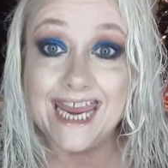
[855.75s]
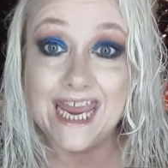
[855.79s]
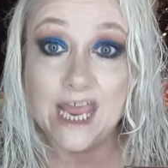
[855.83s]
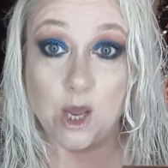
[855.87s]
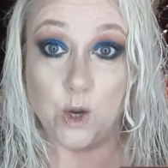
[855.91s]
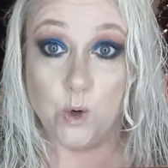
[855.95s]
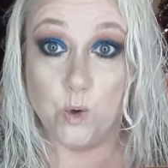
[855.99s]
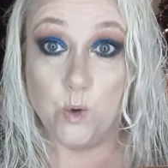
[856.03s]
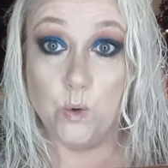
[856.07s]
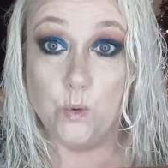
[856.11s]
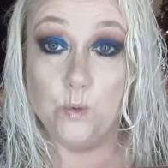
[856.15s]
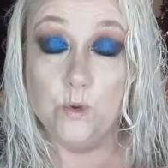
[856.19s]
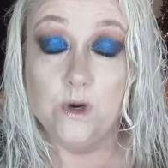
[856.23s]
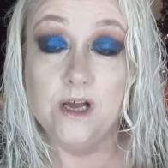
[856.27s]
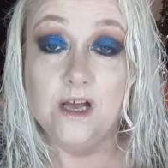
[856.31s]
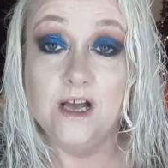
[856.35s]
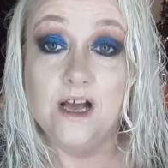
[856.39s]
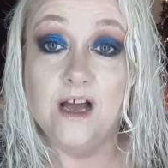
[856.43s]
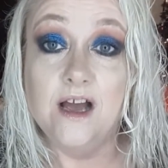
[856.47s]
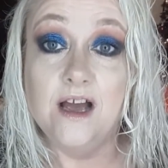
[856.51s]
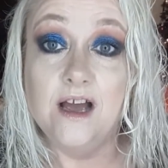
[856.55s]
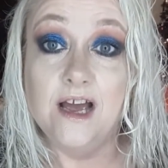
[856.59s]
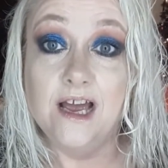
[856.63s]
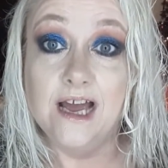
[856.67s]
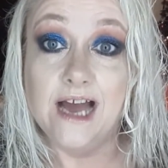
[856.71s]
Eho,
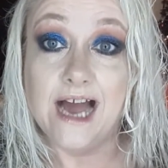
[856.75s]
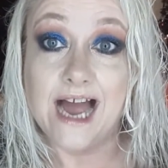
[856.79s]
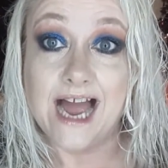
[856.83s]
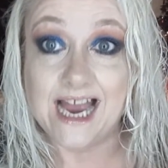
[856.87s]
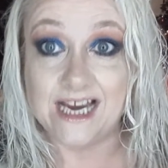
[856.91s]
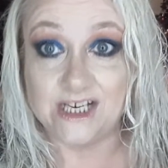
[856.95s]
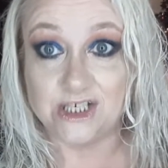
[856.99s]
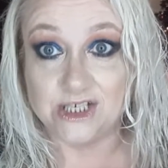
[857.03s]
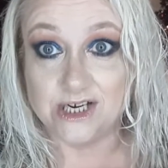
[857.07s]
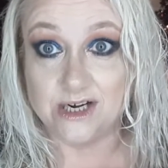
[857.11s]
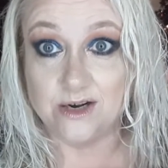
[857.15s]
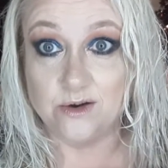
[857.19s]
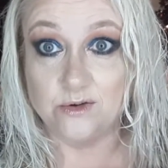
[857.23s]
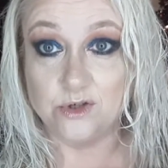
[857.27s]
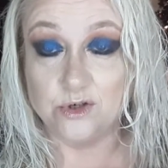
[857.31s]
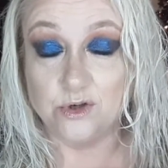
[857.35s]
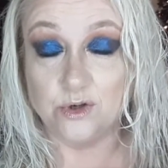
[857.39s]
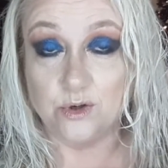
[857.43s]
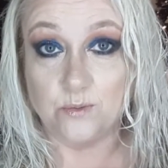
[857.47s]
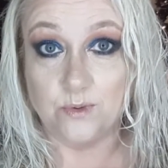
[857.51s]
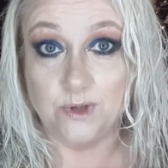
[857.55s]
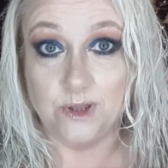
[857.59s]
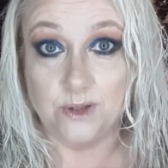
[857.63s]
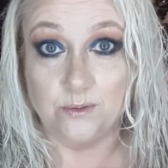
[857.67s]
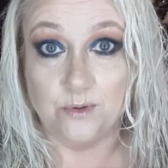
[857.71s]
eyeshadow
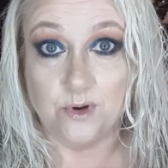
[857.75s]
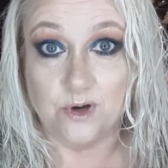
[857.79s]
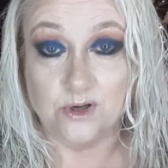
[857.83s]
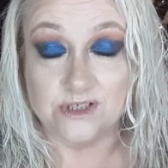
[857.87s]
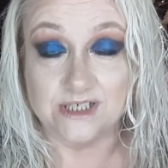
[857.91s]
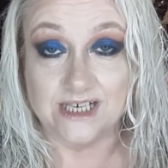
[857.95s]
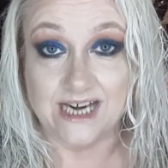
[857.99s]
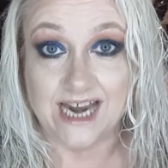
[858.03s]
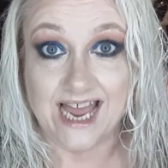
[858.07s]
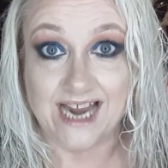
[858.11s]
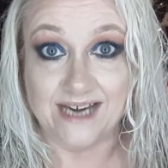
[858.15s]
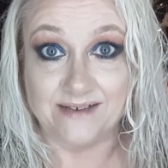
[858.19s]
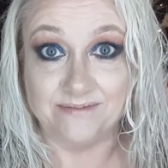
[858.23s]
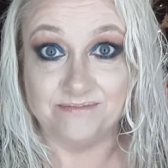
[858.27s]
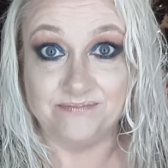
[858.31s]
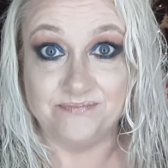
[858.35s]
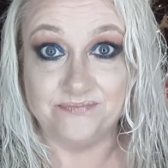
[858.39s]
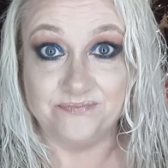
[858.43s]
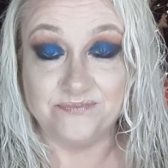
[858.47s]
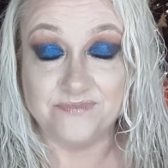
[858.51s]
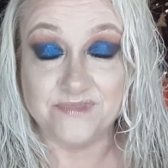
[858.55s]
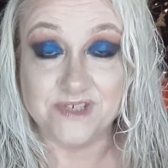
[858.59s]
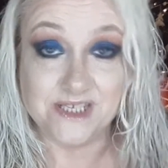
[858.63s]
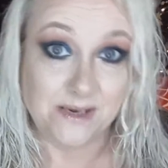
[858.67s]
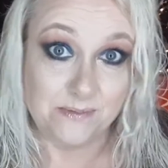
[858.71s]
shouldn't go in the waterline.
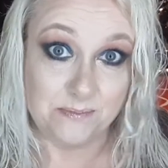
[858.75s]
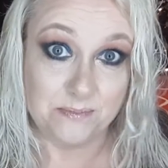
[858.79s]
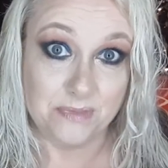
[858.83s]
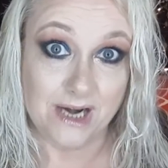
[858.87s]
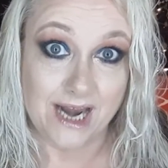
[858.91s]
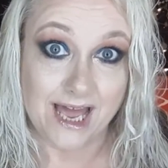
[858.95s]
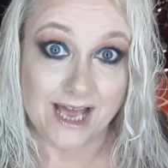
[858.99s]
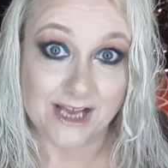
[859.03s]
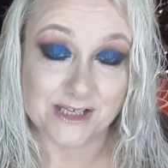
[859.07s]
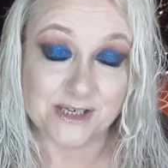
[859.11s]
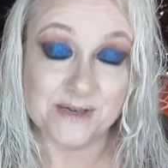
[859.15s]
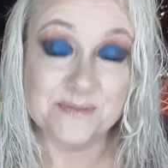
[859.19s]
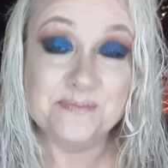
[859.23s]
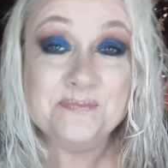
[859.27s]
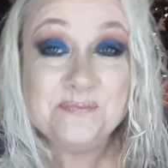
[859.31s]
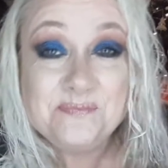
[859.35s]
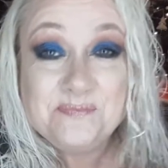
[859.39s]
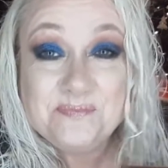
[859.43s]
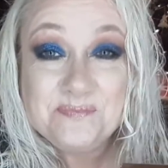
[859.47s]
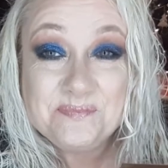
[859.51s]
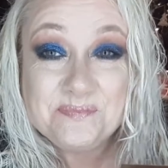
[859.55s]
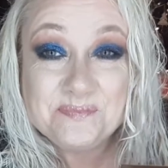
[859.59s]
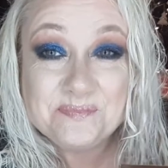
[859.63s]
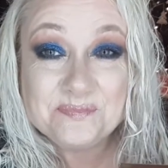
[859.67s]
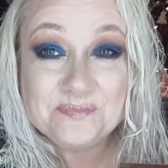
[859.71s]
Simple as.
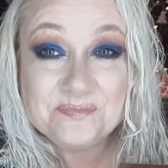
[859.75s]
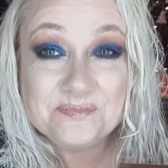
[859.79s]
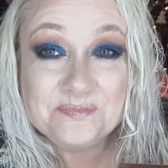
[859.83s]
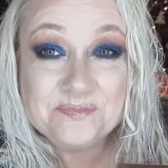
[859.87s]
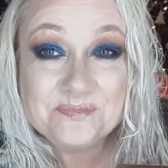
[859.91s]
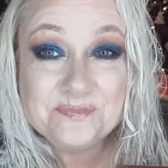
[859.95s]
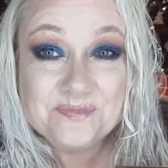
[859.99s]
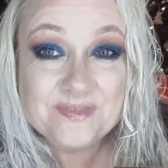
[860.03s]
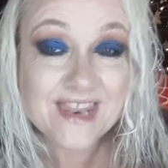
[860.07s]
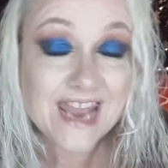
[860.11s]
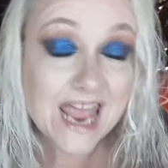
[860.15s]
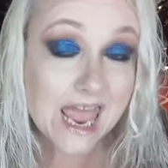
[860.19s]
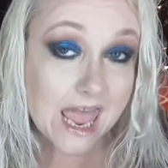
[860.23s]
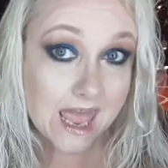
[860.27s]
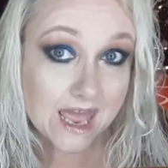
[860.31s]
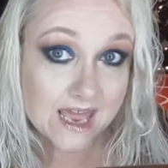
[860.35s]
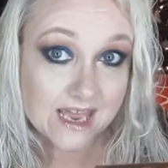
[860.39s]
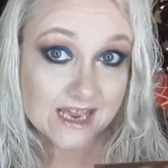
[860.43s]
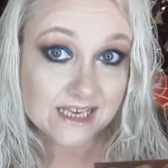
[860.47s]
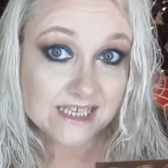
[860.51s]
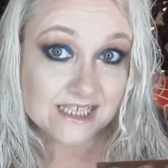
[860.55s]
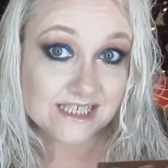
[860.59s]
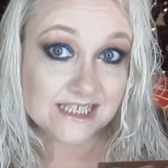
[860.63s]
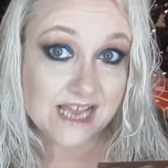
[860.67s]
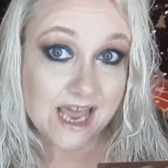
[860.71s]

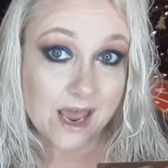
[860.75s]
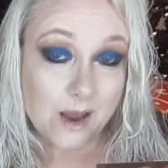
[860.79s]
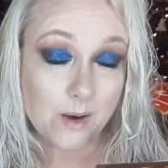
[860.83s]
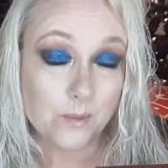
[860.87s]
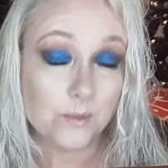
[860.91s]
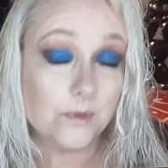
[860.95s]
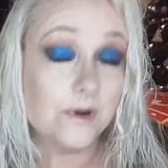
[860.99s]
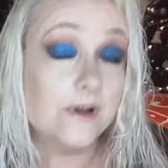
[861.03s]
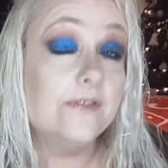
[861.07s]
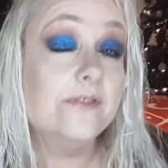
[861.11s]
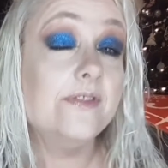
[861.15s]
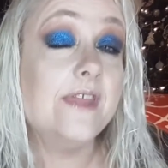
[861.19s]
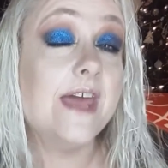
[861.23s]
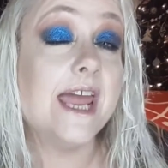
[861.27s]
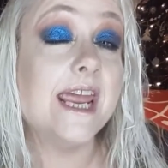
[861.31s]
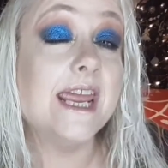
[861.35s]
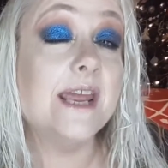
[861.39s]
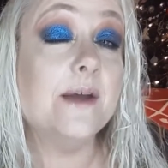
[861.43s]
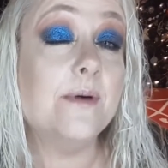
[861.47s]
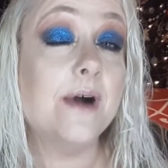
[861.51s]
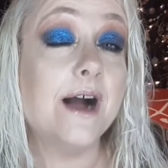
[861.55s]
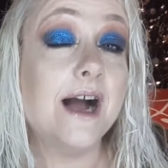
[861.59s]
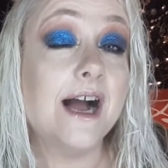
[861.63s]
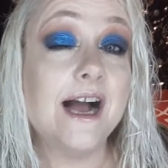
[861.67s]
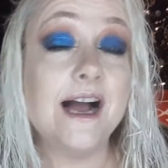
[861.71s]
So, there
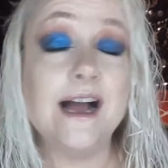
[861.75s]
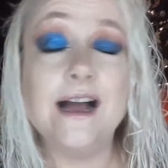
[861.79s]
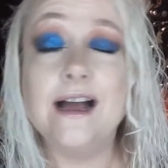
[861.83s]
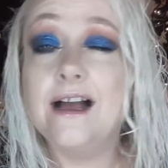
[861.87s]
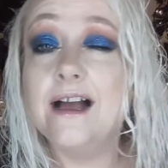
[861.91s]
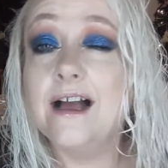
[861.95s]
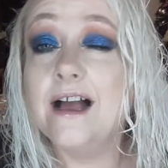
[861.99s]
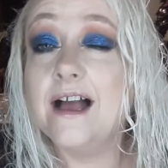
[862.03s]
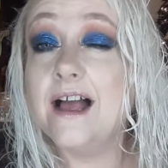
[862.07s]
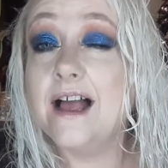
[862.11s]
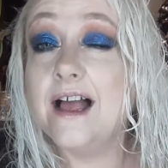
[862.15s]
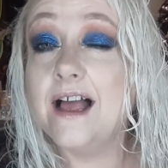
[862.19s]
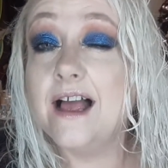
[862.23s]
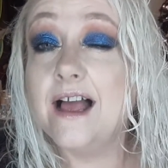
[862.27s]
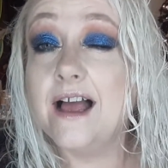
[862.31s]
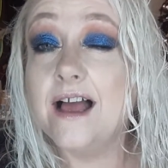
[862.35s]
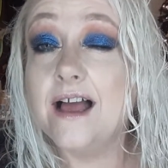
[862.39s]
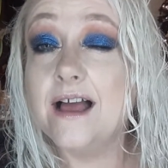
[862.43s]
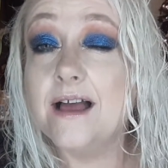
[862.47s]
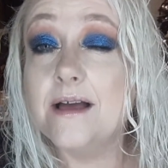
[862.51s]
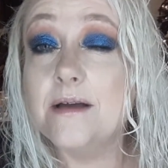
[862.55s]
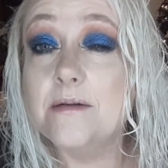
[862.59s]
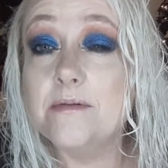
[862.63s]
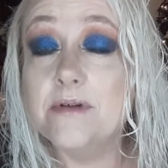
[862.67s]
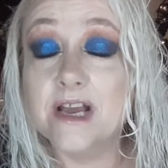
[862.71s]
you are.
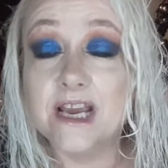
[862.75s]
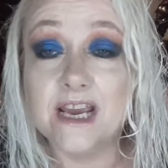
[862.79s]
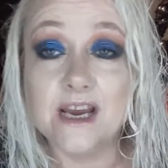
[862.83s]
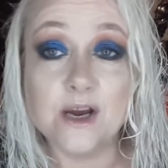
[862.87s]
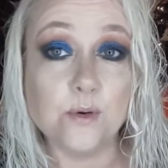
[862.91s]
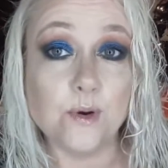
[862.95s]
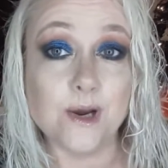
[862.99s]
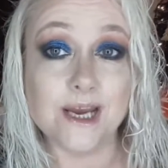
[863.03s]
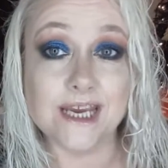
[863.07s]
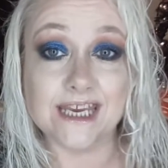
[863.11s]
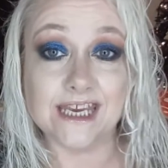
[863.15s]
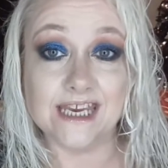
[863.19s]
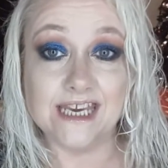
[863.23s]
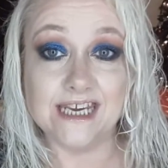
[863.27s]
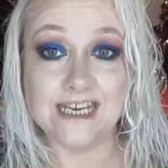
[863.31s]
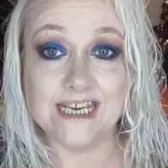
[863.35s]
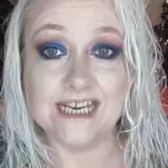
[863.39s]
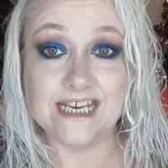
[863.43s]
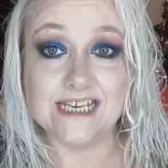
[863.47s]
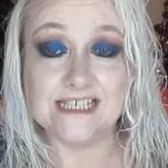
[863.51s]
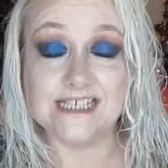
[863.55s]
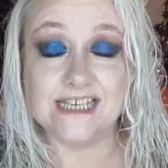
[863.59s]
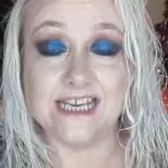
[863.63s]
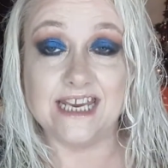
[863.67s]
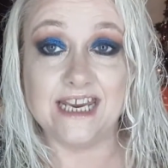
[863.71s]
Quick and
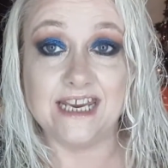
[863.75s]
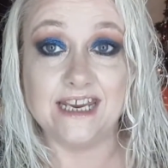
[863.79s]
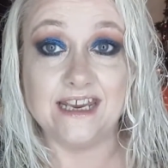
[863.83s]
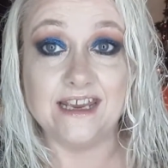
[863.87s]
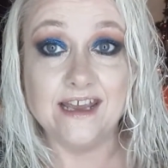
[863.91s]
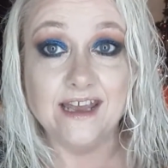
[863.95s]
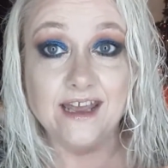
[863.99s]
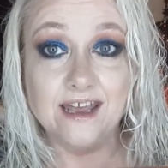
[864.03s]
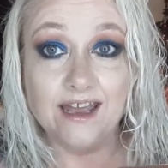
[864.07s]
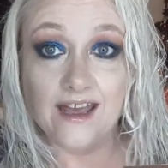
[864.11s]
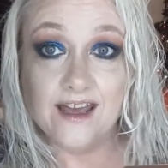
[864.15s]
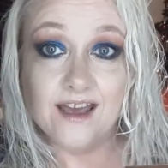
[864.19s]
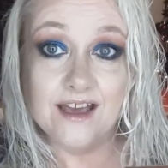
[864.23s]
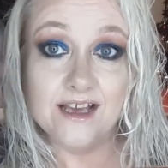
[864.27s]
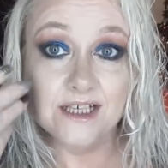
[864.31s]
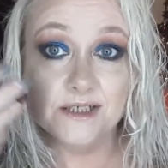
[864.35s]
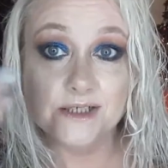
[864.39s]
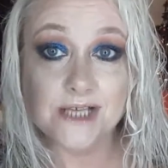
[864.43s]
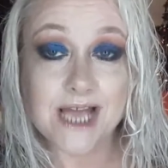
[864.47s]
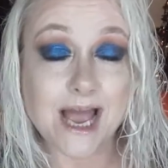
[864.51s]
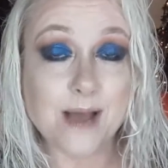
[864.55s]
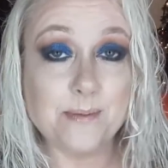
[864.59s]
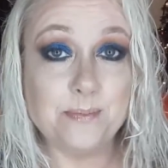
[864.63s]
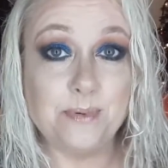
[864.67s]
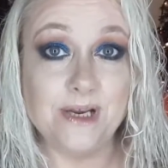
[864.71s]
easy
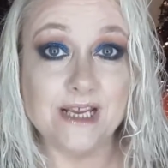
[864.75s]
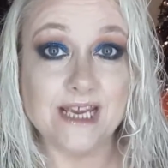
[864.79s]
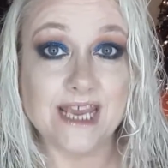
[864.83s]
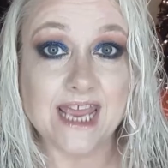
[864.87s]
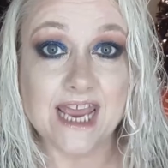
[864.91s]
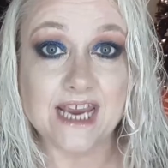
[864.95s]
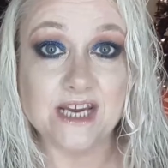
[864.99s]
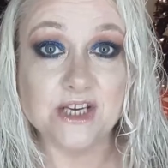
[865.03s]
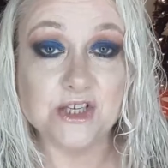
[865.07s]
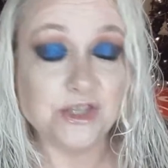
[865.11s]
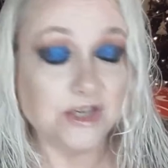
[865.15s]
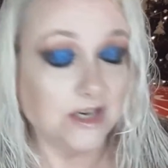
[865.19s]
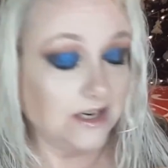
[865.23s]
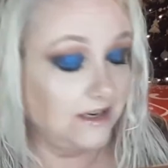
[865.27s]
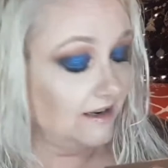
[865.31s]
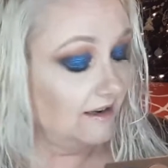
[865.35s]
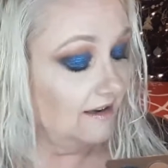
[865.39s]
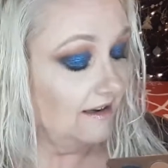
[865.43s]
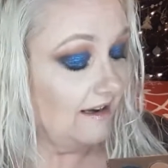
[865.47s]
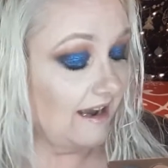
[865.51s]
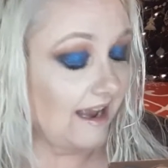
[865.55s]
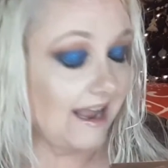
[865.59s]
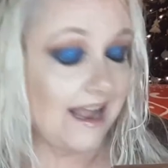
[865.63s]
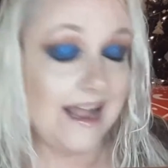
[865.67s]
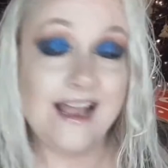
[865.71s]
application,
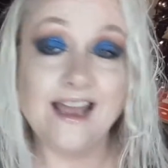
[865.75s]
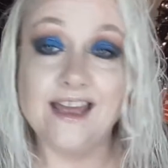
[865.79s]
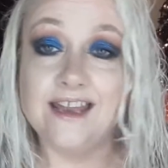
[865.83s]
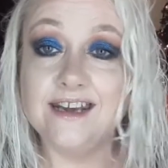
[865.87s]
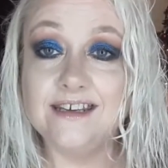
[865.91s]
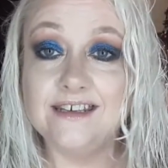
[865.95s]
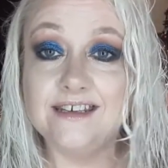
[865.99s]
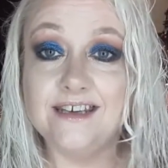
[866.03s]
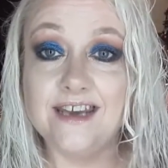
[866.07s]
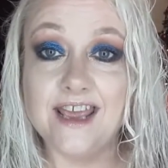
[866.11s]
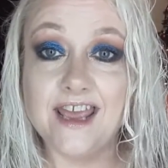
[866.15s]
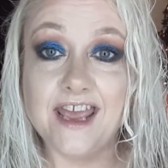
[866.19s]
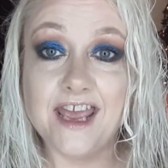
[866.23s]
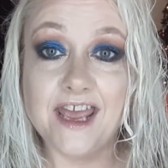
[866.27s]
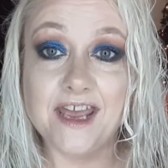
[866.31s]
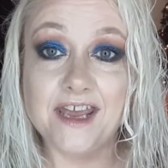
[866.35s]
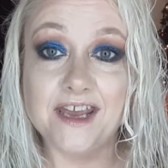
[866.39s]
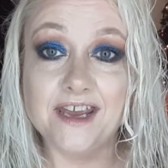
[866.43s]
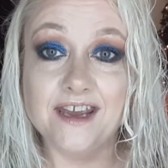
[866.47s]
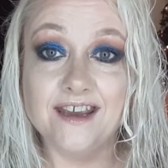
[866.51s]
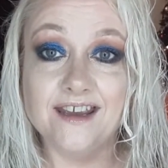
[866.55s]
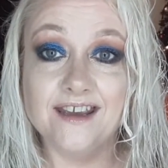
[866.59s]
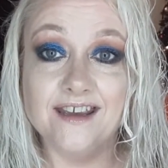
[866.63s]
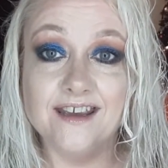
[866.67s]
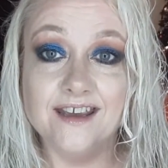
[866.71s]

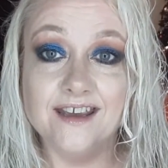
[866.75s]
and